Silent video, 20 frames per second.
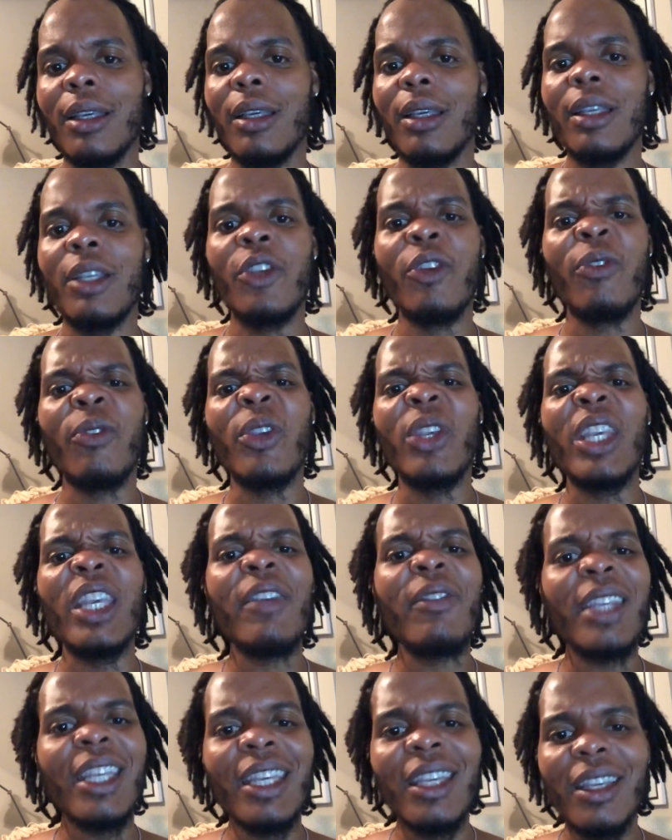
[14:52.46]
You're
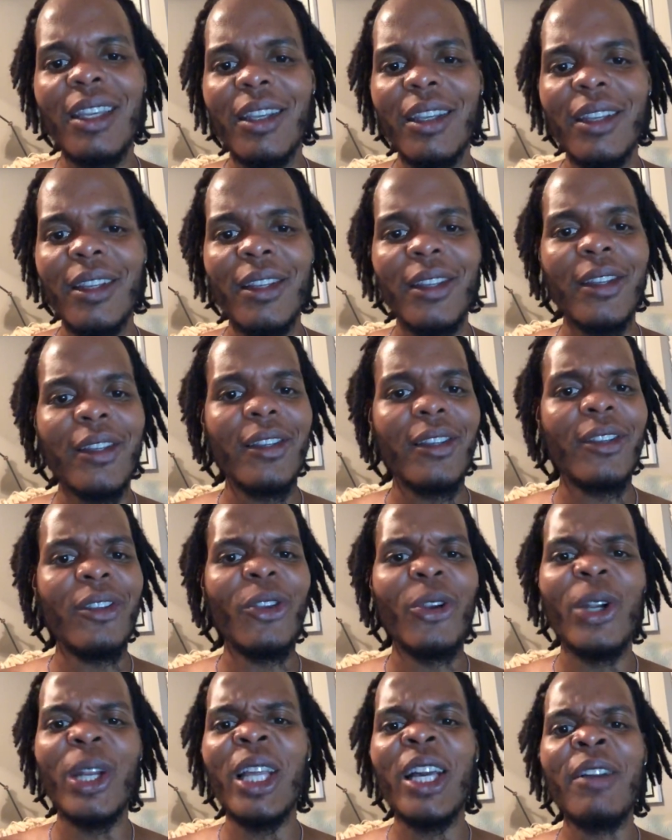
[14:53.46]
forgiving.
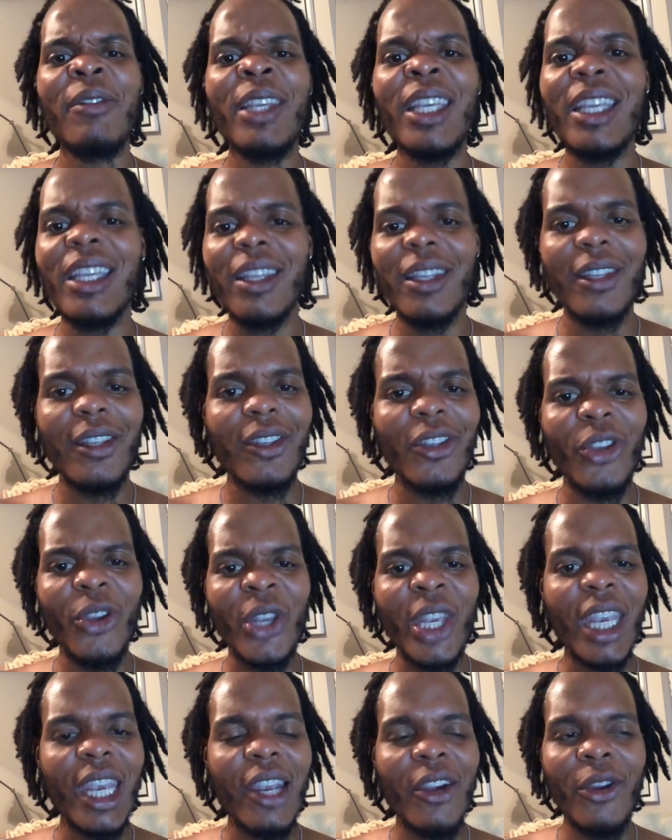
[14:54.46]
You're loving. You're
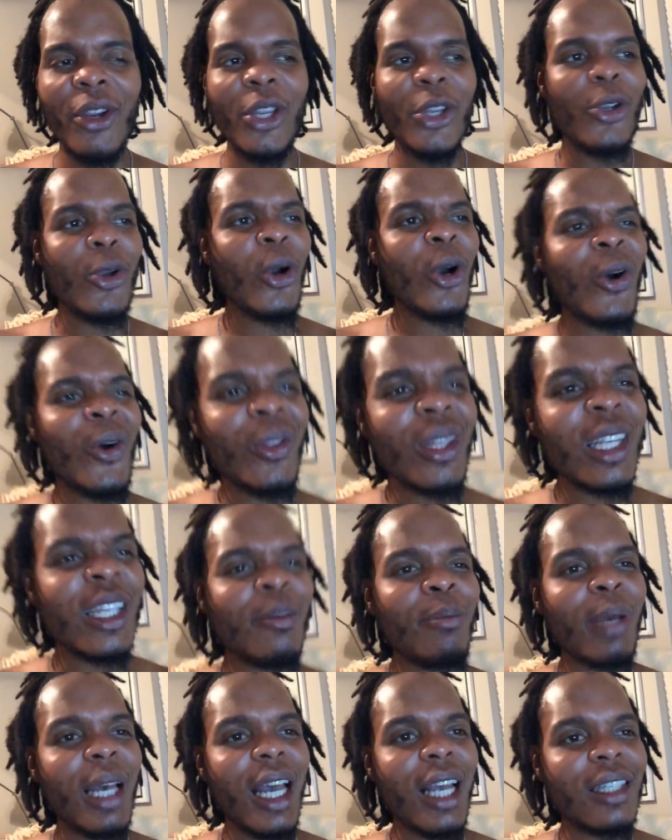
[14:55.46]
caring. You're all these
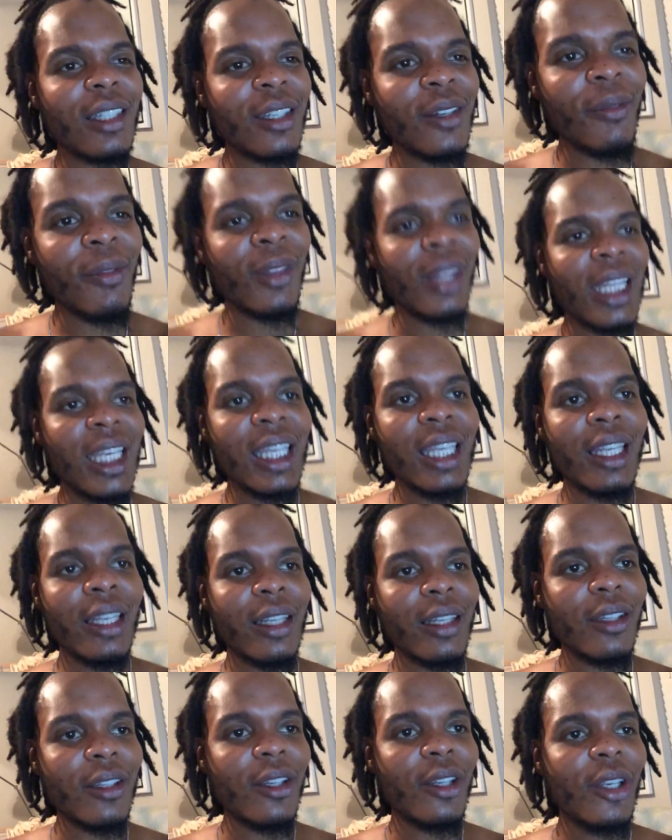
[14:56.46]
positive
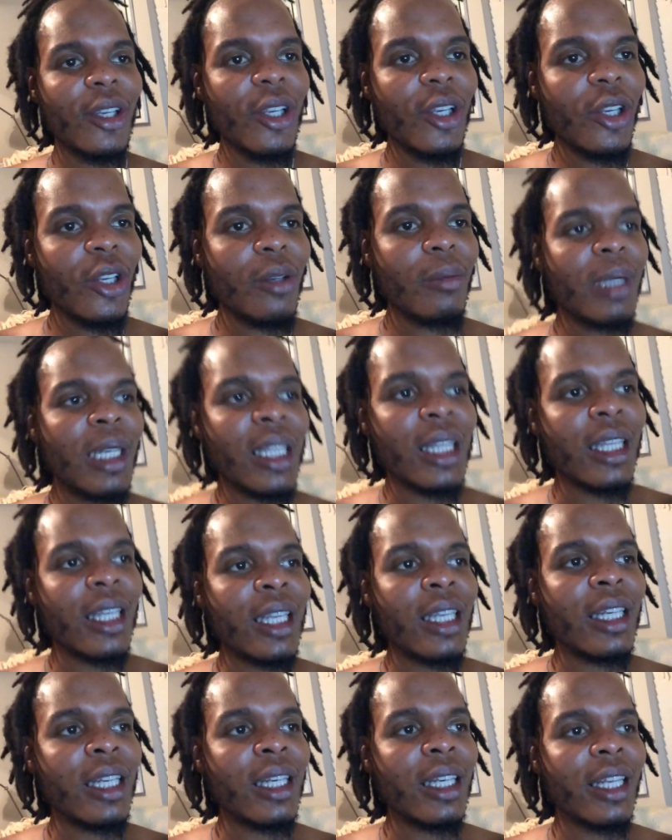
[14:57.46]
things. But at the
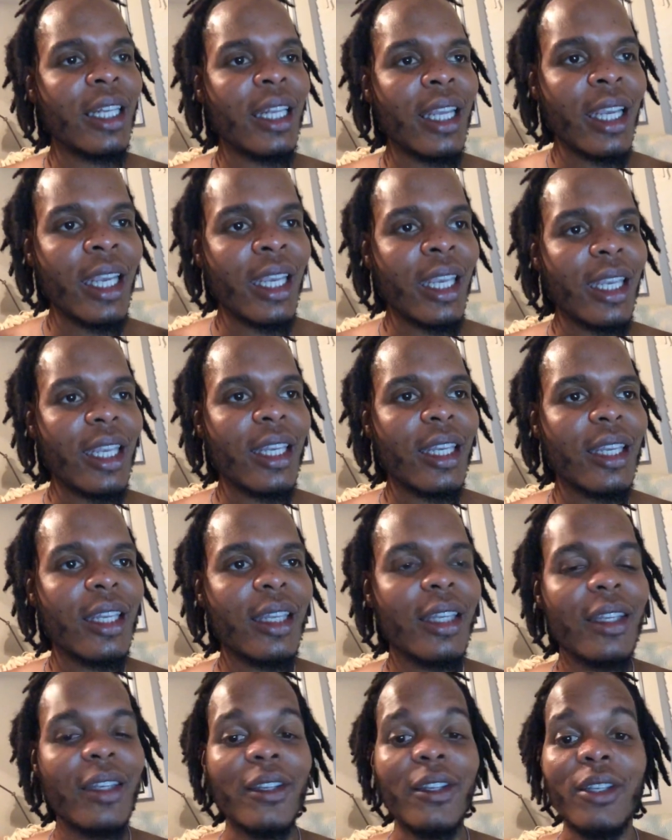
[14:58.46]
end of the day,
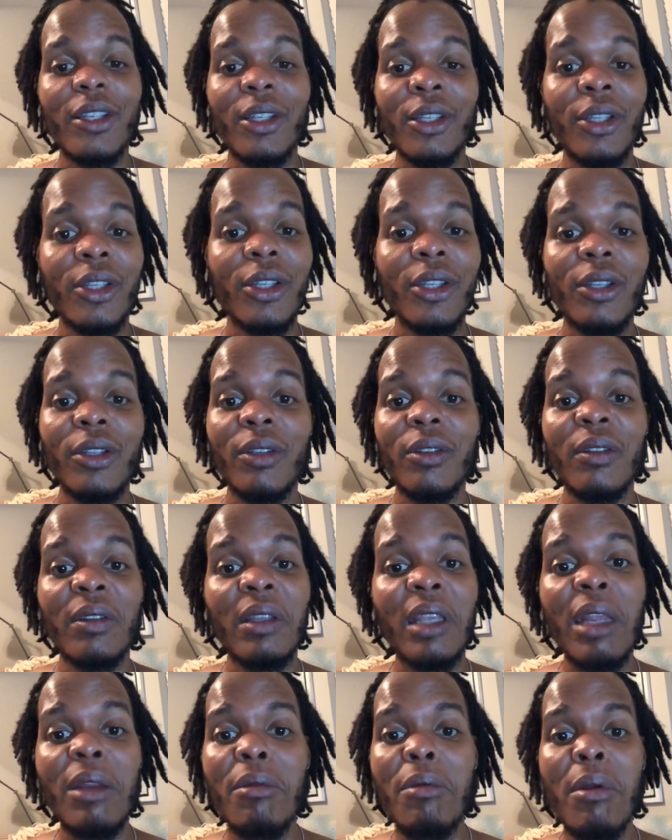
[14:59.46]

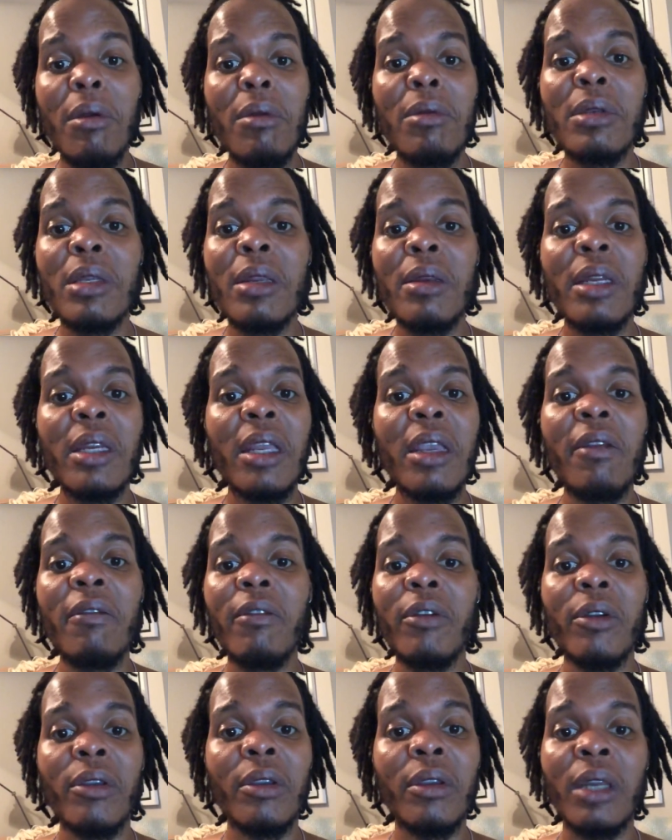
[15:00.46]
Guess who's gonna save the day
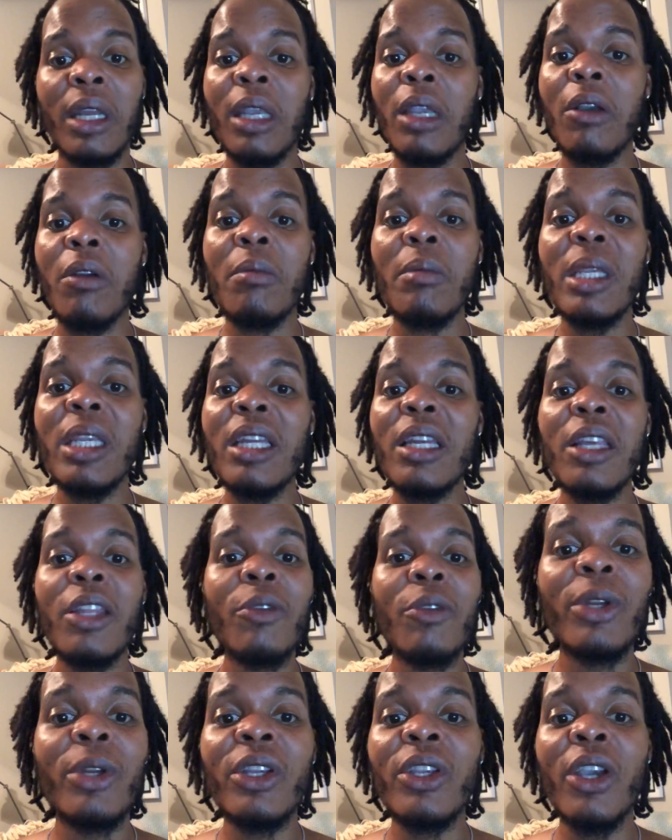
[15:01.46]
for you? It ain't gonna be another
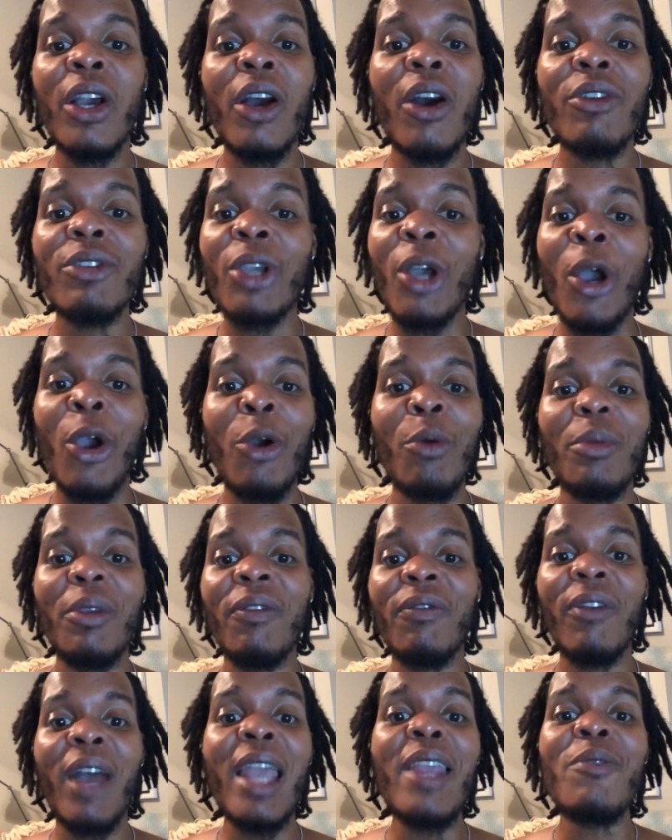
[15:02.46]
y'all. Y'all gonna be
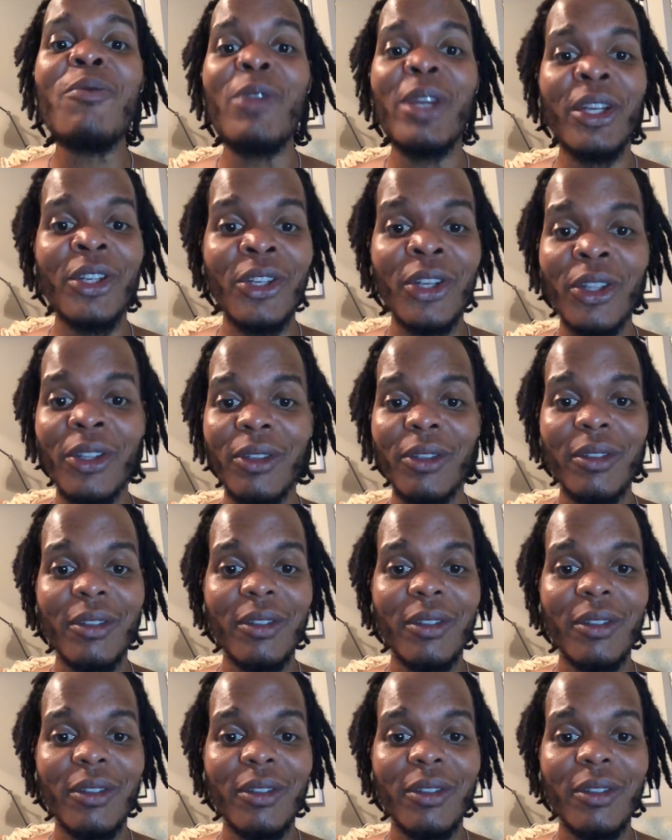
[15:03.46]
fighting with each other.